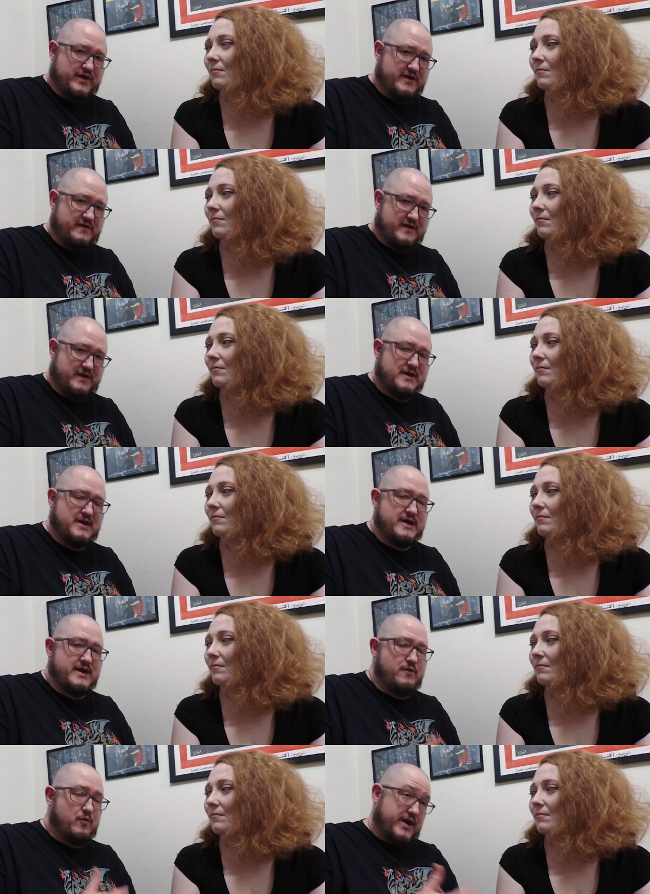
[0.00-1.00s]
Speaker 1: is and
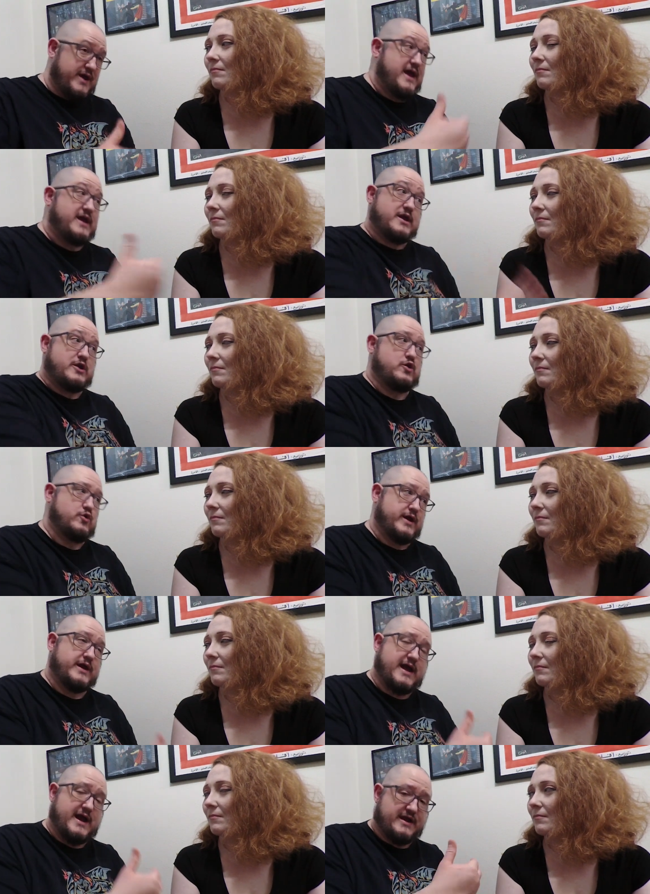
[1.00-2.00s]
what he can do to
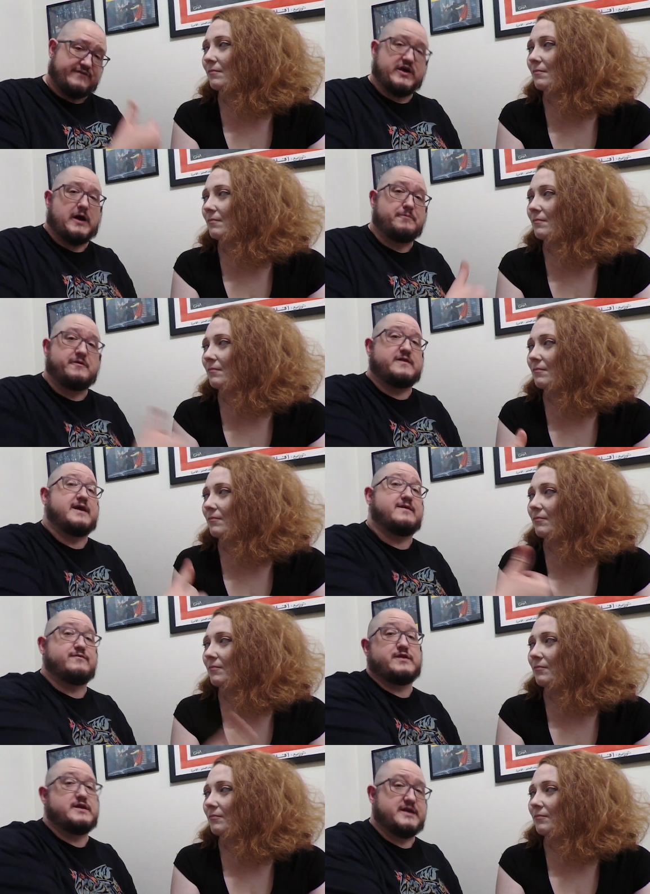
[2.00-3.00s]
kind of help
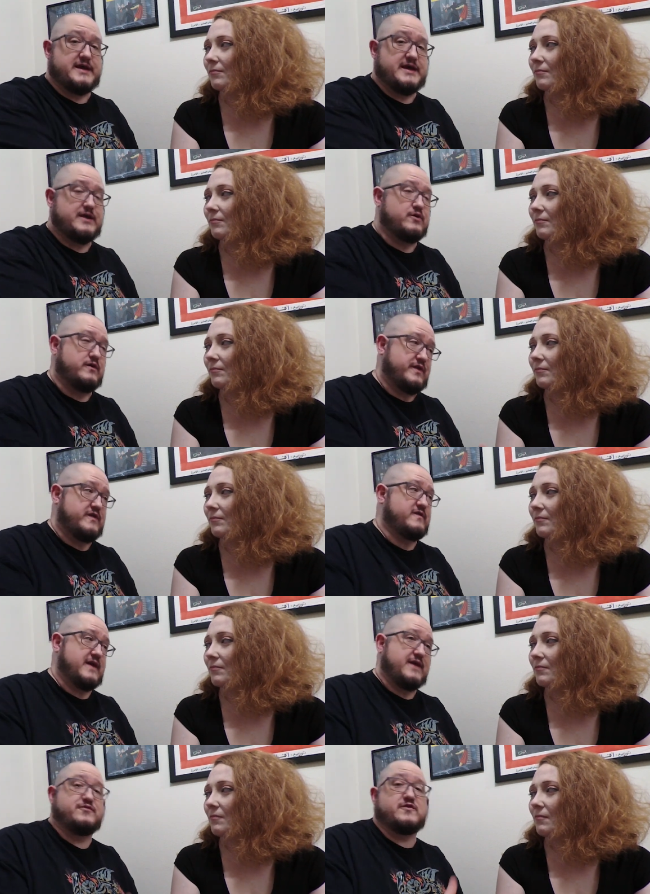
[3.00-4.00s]
save the day or at least
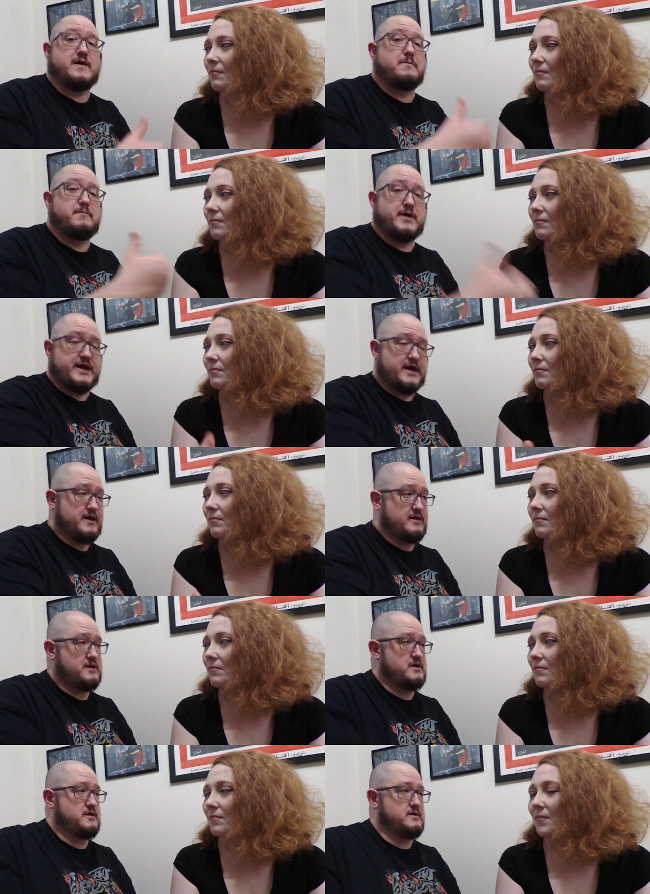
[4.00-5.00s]
save somebody.
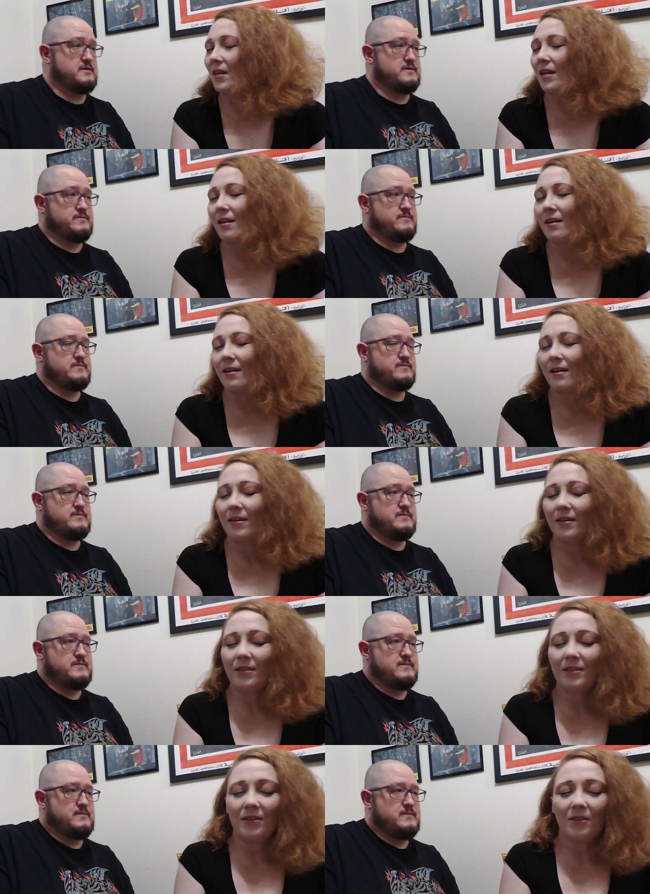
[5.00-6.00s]

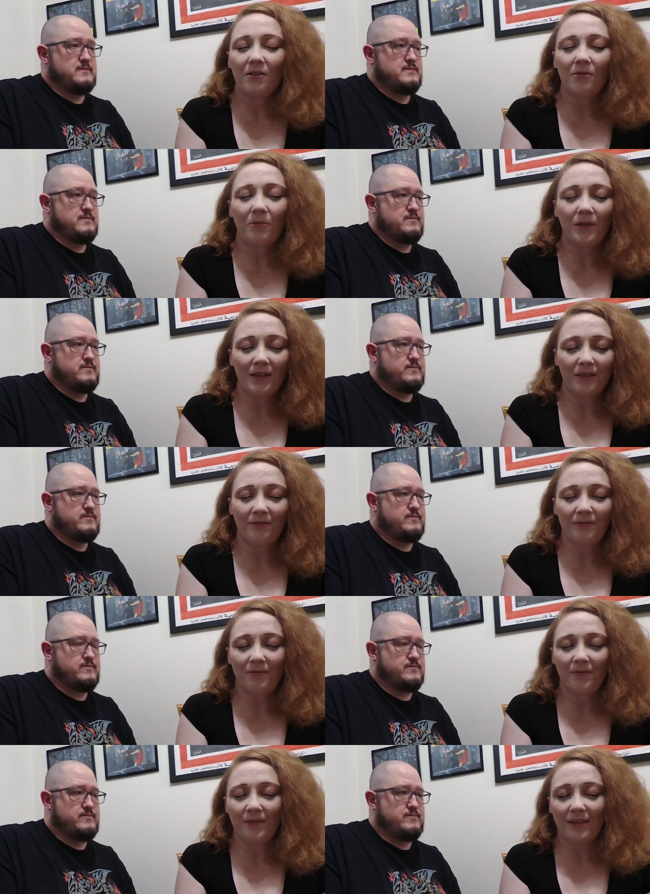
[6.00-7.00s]
Speaker 2: You know, one of
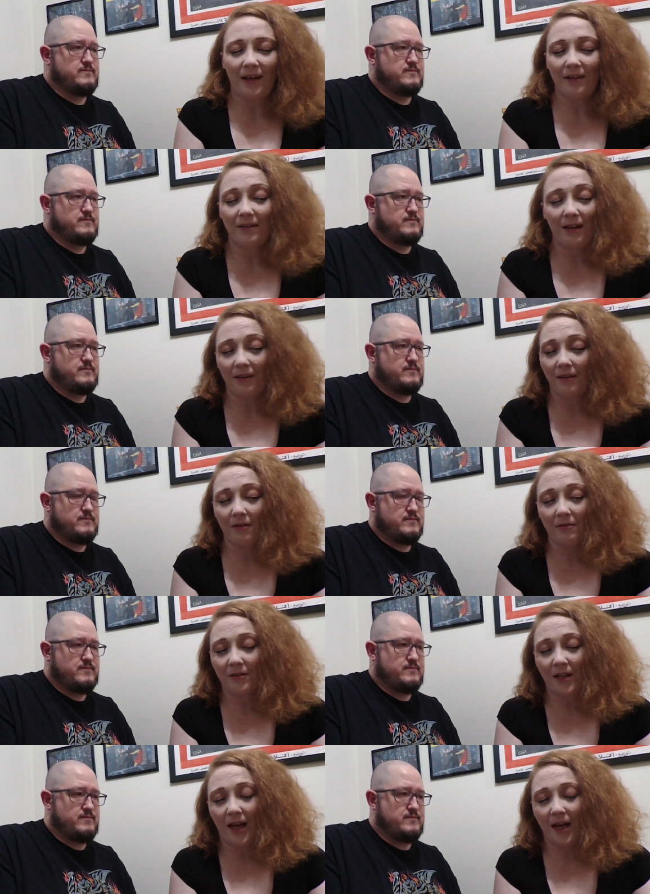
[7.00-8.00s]
I, I
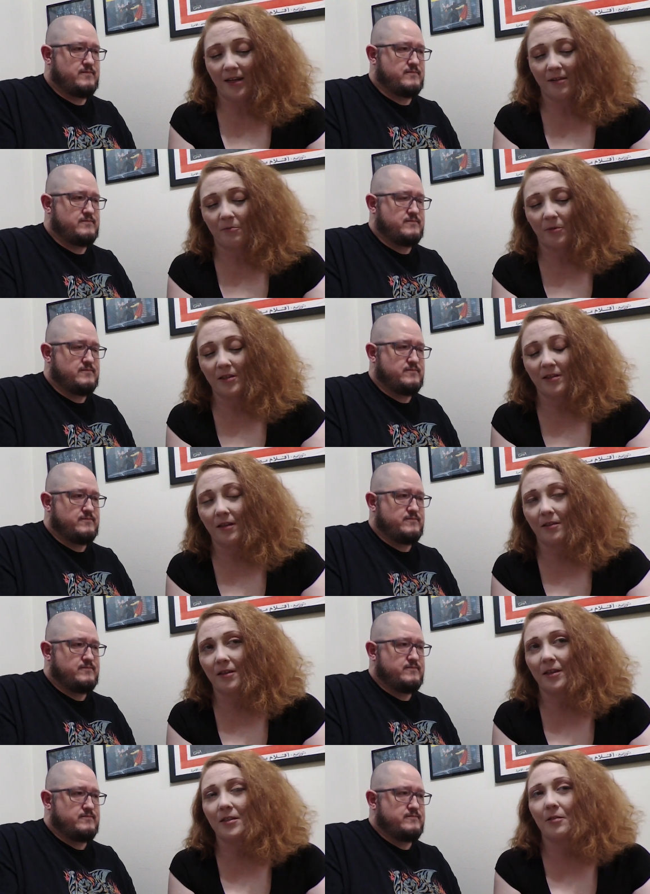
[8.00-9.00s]
loved that, and one of the
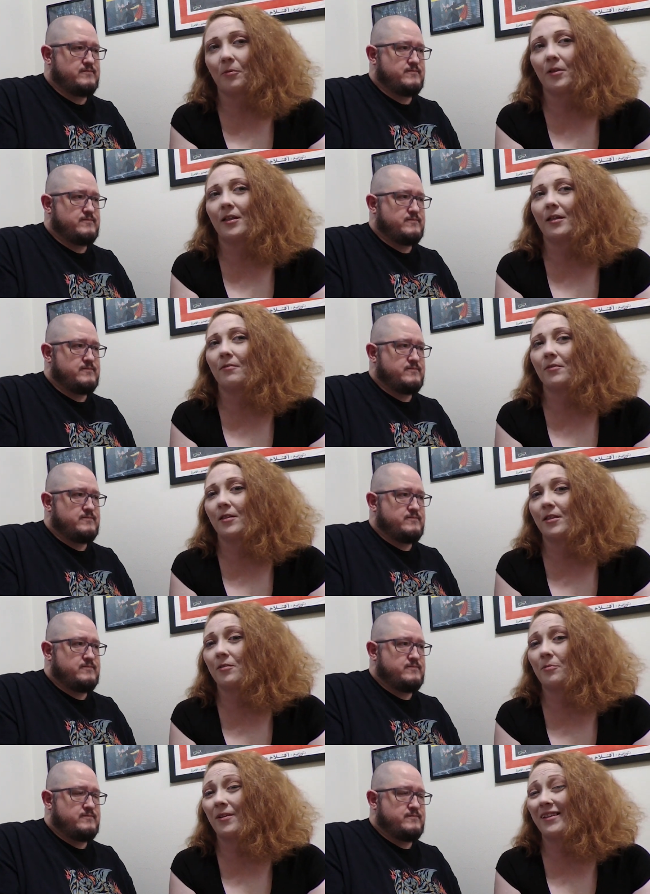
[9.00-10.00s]
other things I really loved in
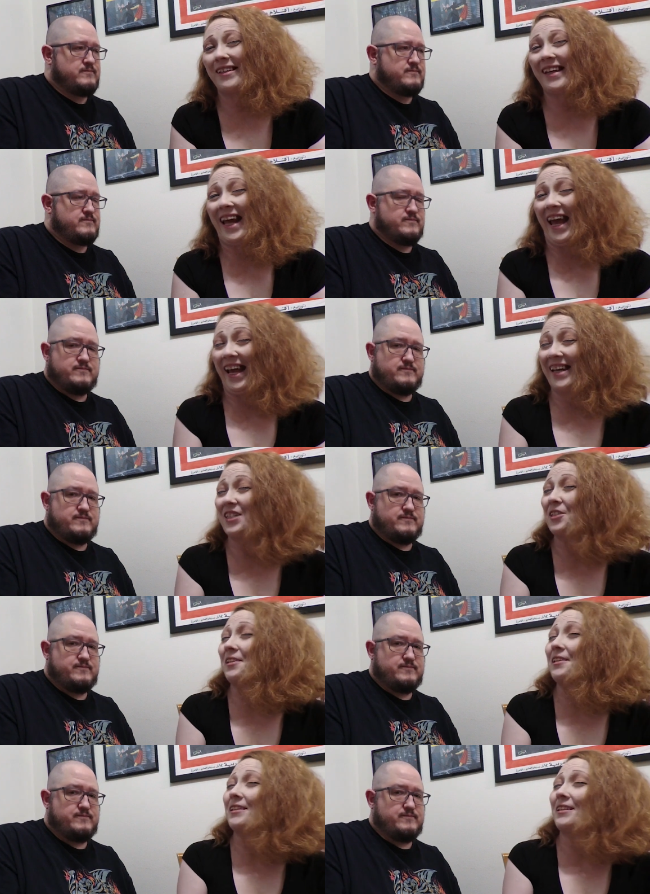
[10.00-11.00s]
this one that I
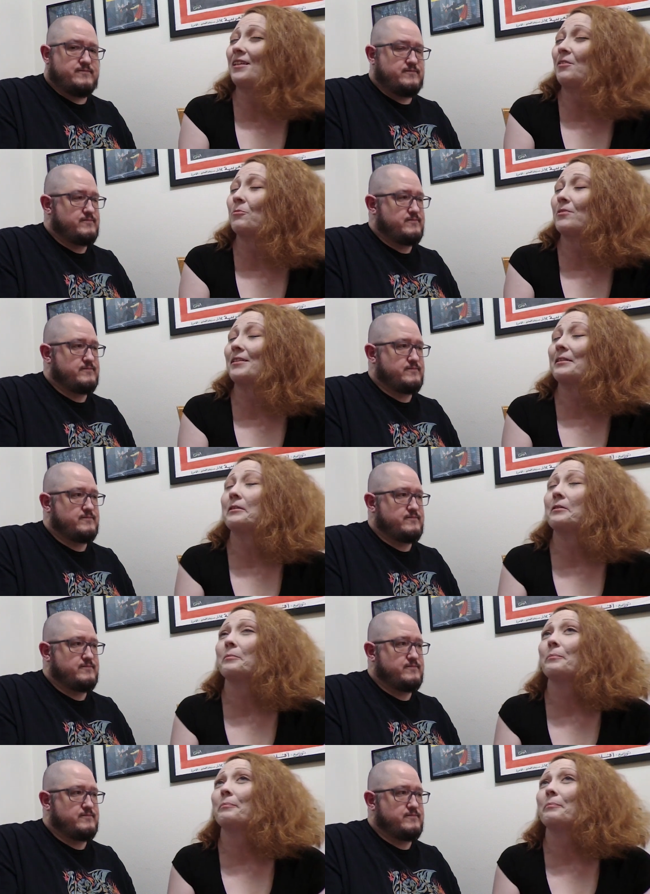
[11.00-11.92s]
actually think was a little